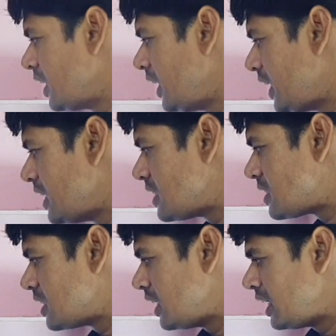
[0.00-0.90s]
it
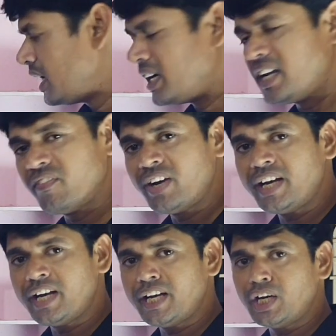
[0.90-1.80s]
is
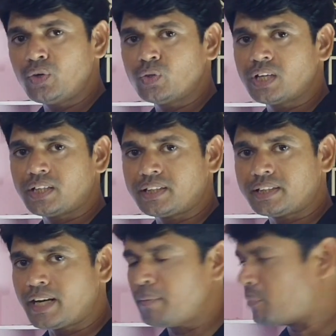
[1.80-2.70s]
divided into the
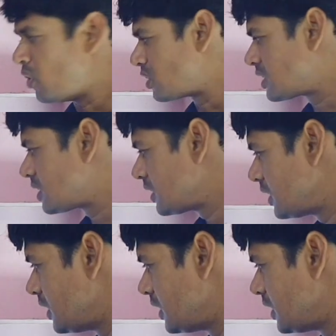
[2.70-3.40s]
three parts.